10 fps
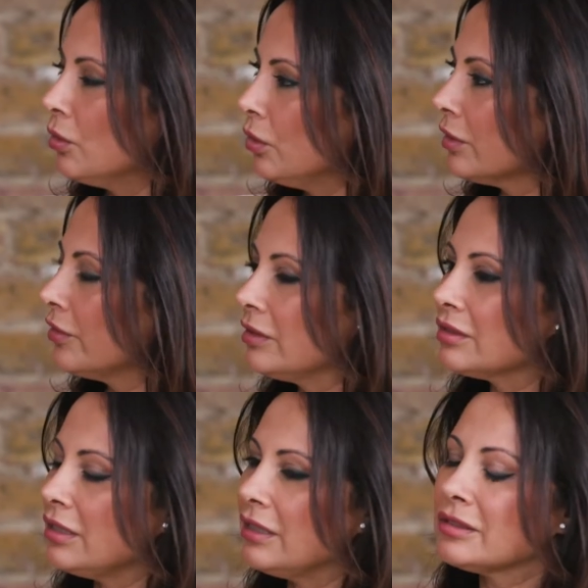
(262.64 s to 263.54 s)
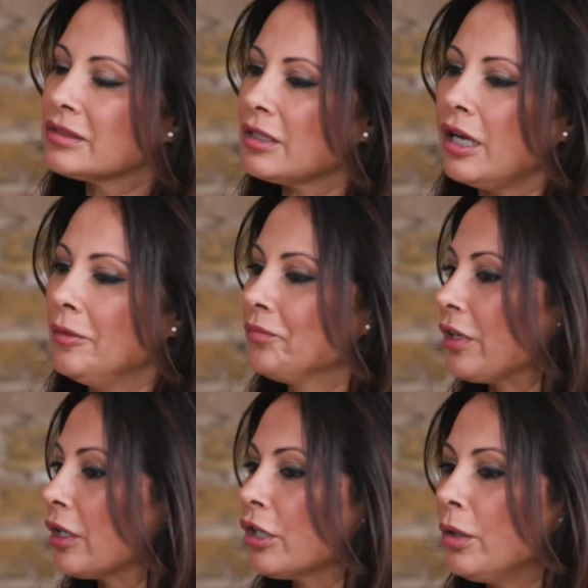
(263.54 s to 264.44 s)
all of those things
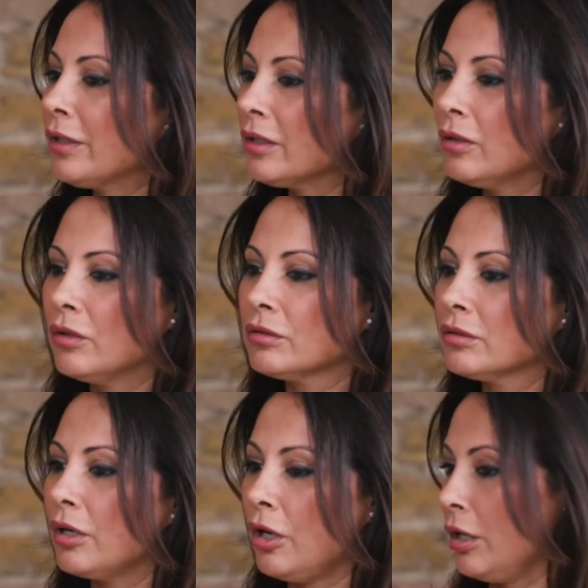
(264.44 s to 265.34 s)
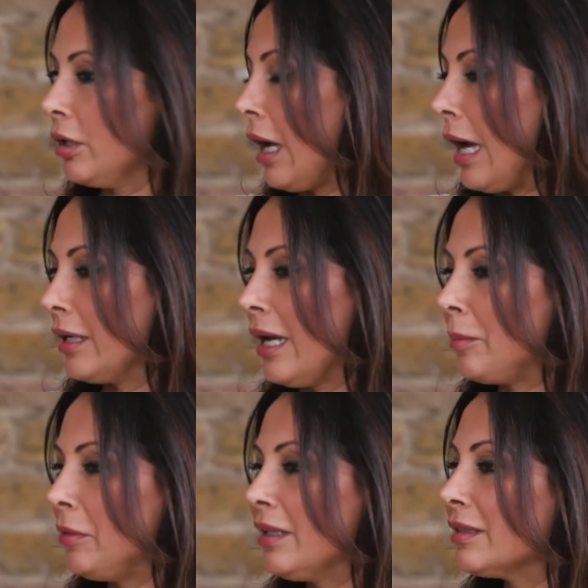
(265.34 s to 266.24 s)
are going along and
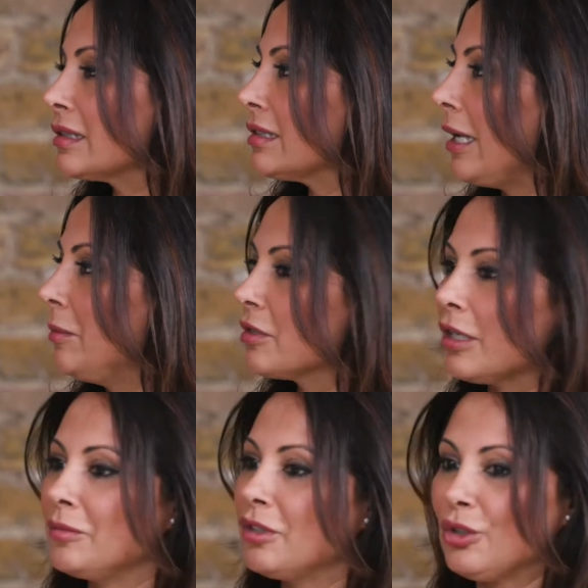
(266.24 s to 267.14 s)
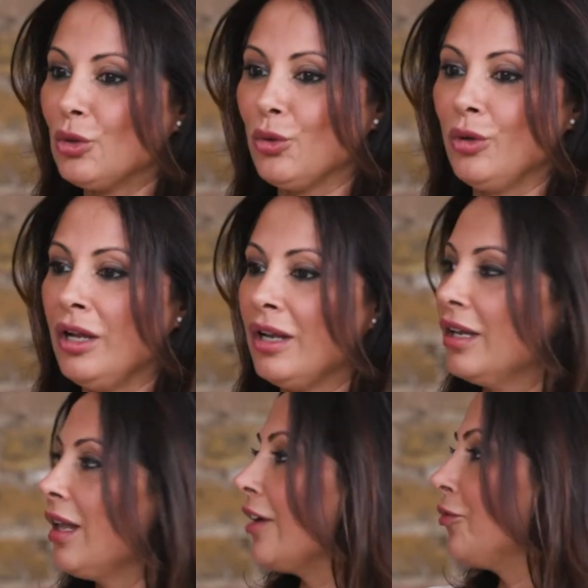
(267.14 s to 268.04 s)
happening at the same time that your
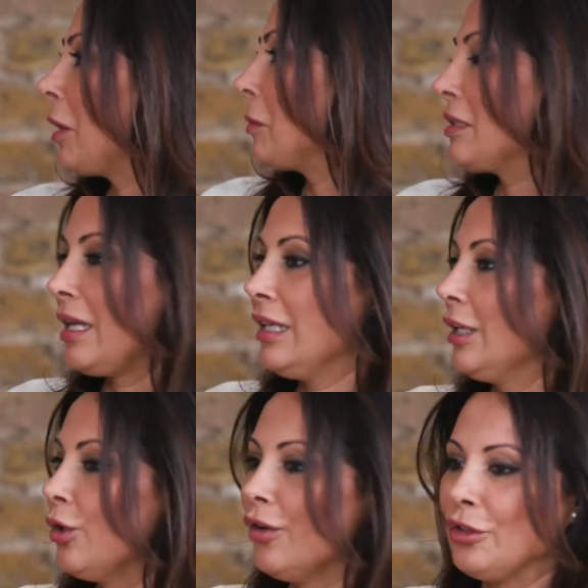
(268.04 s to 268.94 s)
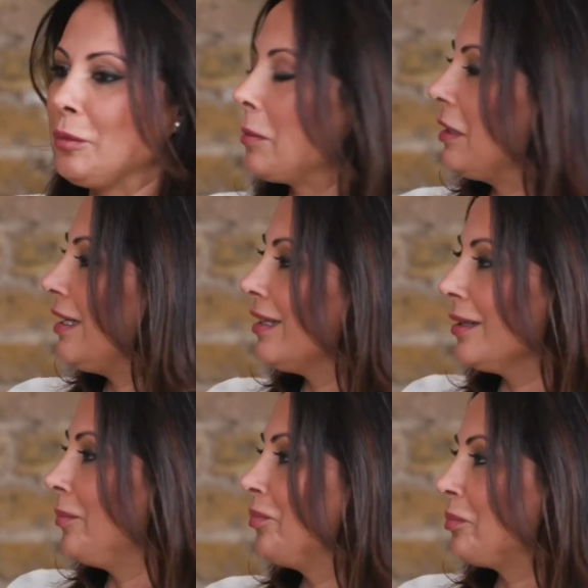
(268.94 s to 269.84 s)
life might be taking off. You might be hitting
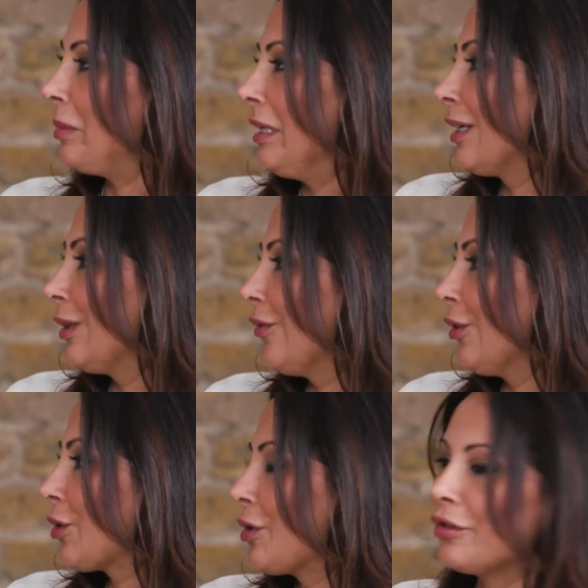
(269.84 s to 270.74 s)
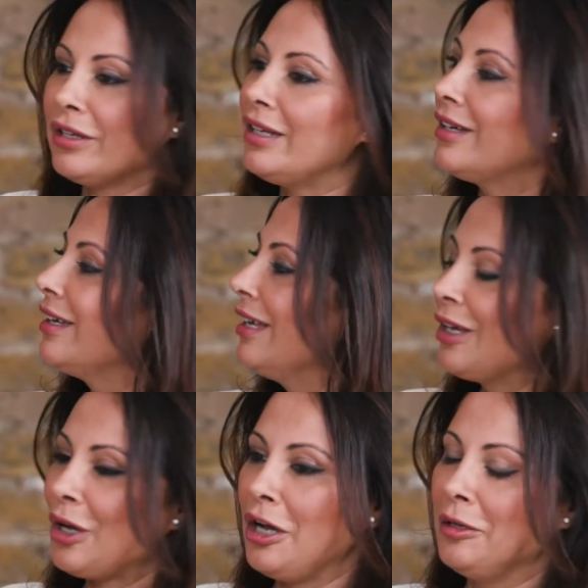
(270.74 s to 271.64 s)
the pinnacle of your career,
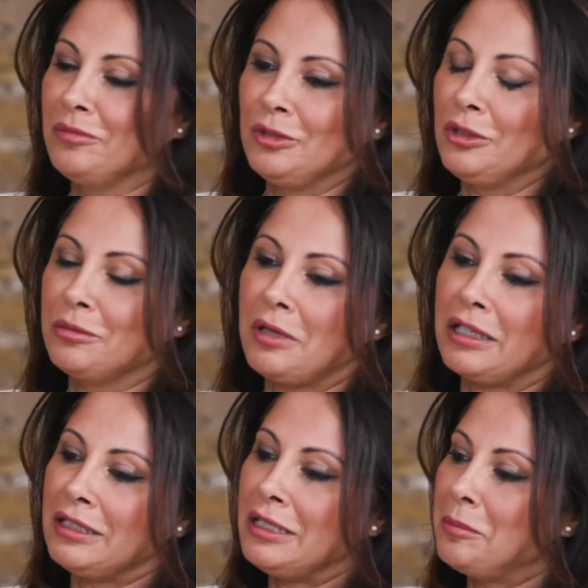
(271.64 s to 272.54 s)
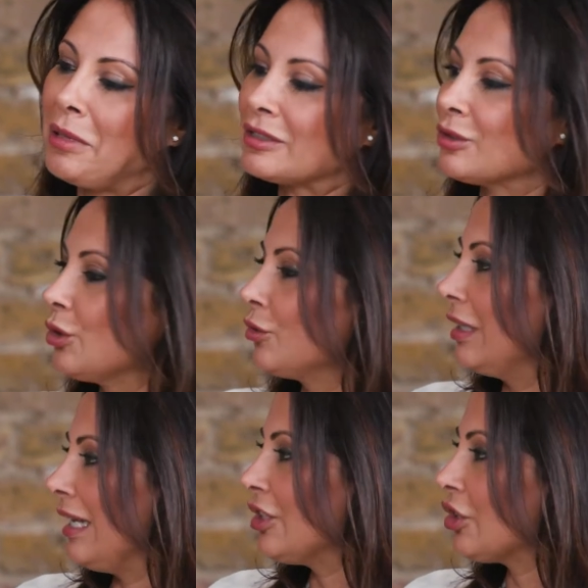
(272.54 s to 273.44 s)
and it impacts on your
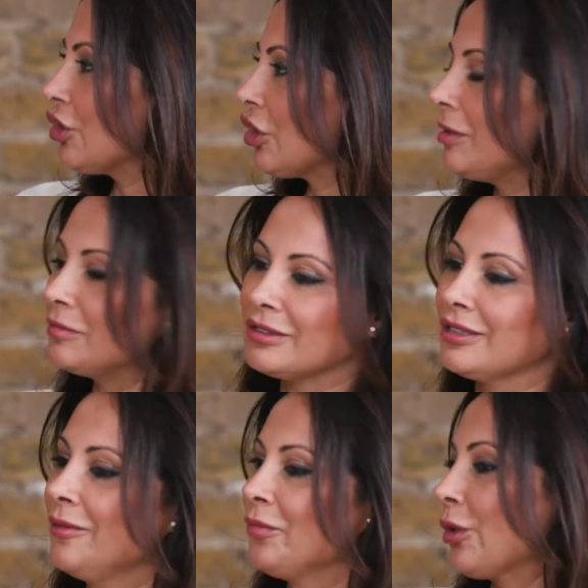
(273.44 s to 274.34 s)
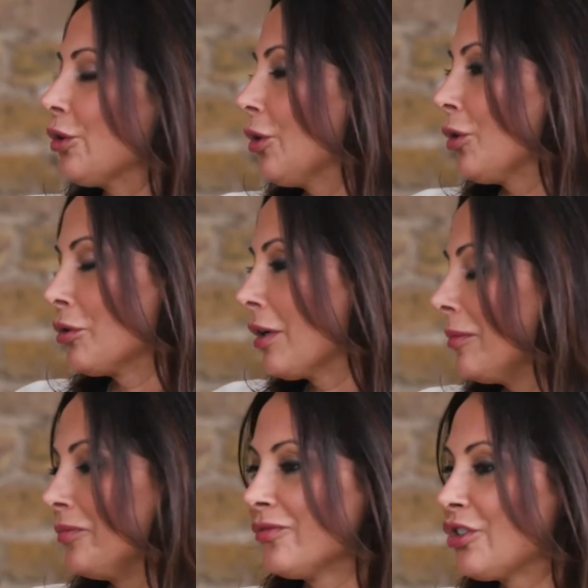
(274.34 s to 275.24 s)
relationships, on your
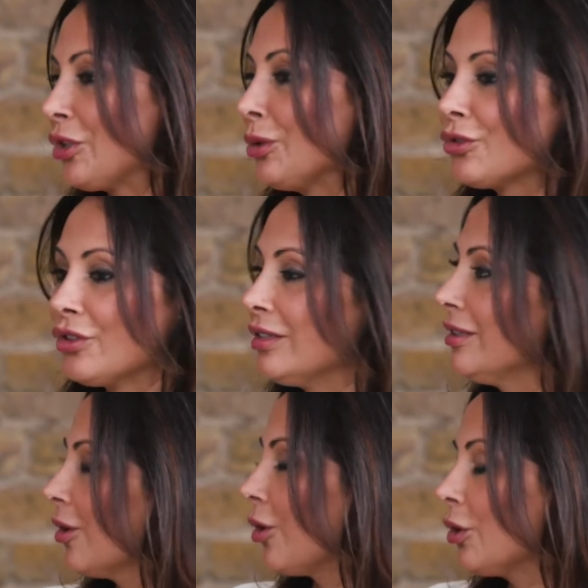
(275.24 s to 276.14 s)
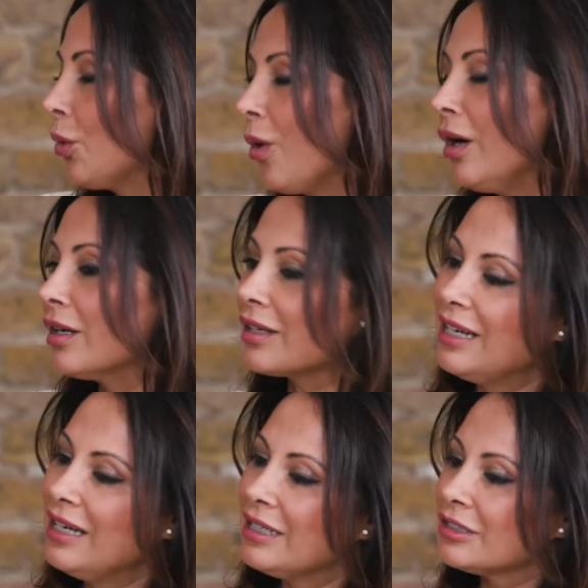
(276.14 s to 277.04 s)
children, on your work.
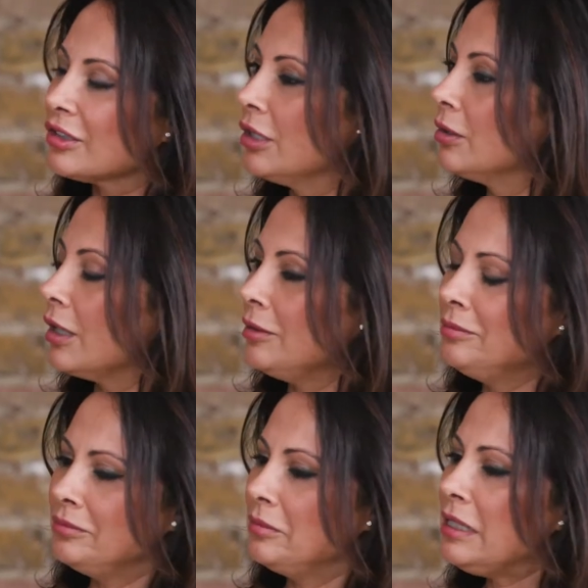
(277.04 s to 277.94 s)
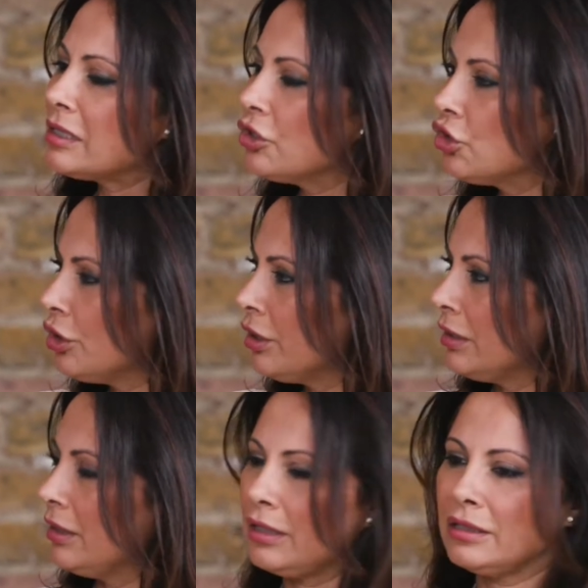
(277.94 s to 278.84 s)
So it's a
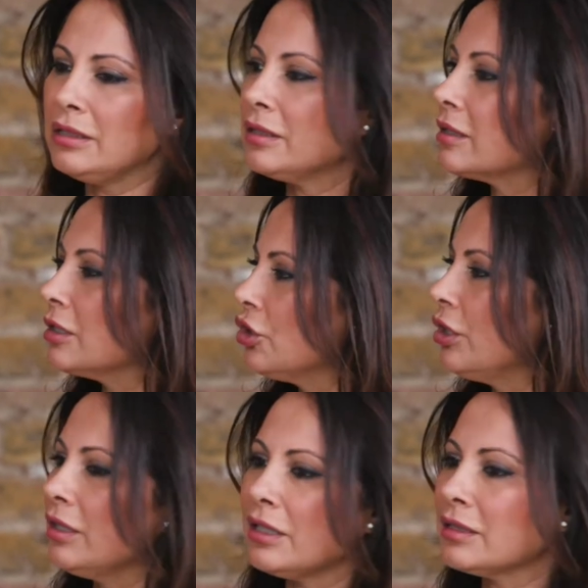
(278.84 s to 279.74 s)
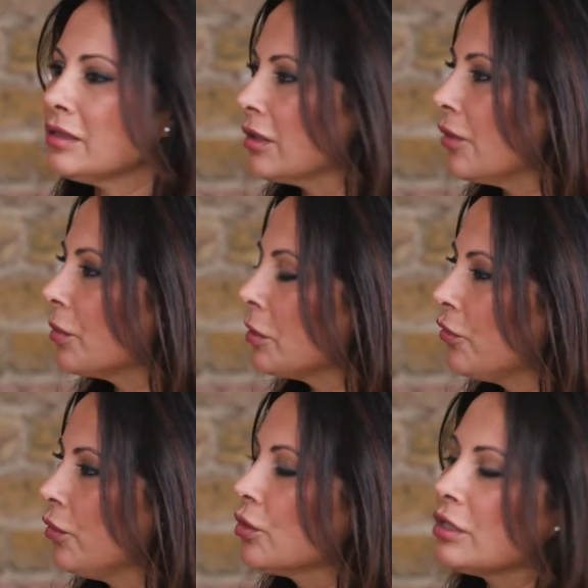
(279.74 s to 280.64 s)
journey, and it's a journey that can start from your
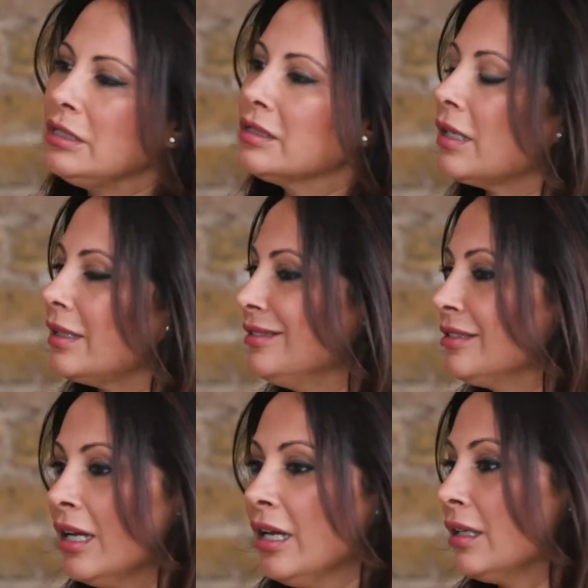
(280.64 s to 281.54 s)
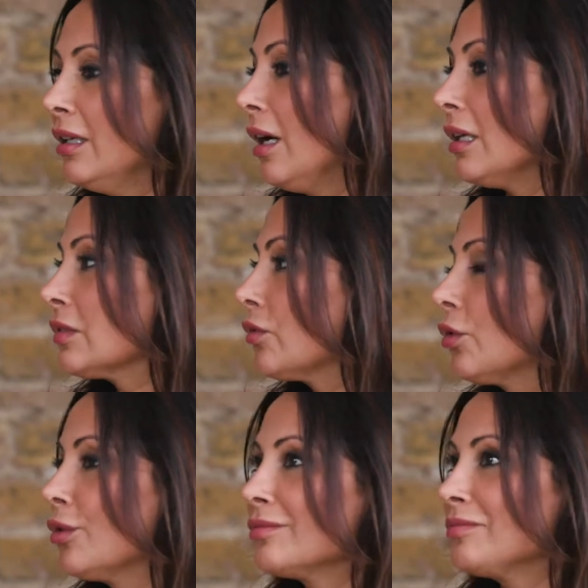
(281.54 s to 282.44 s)
40s and last
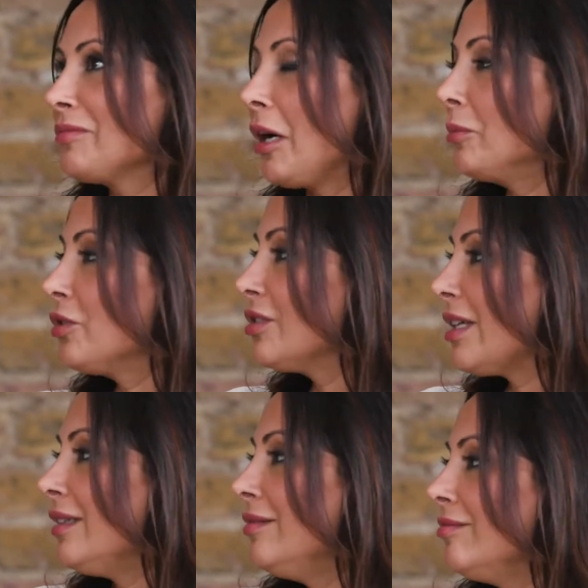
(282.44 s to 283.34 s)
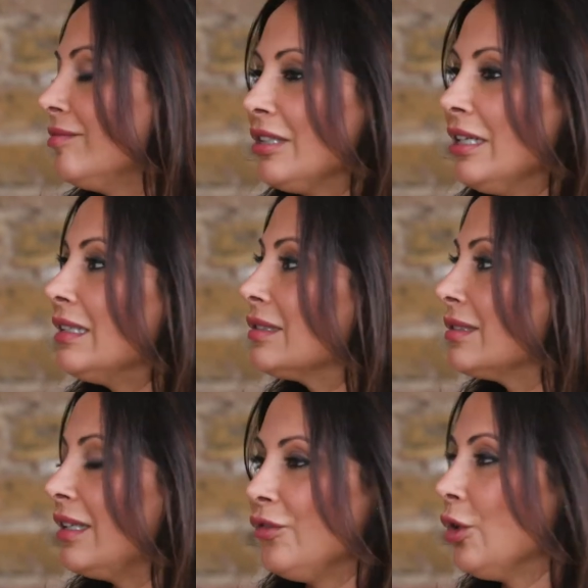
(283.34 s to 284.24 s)
for up to 10 years,
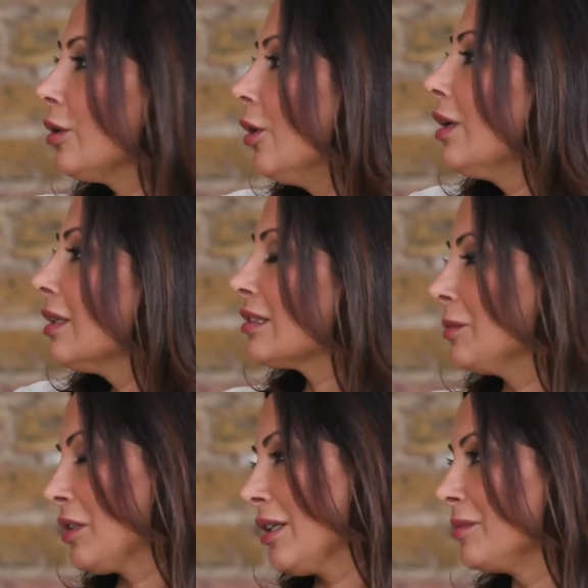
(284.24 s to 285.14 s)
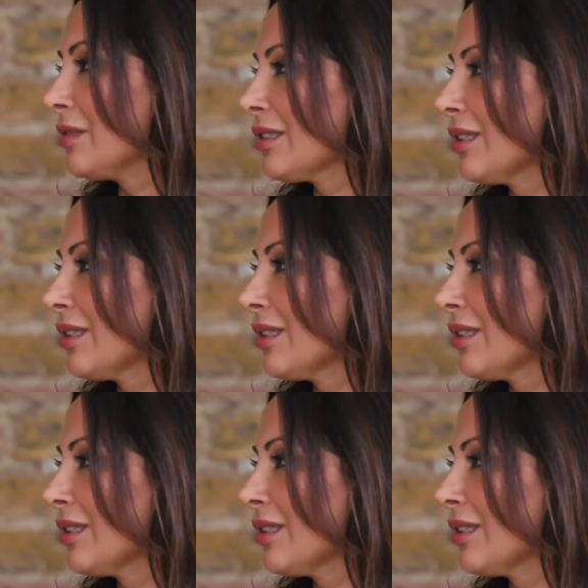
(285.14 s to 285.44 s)
if not longer sometimes.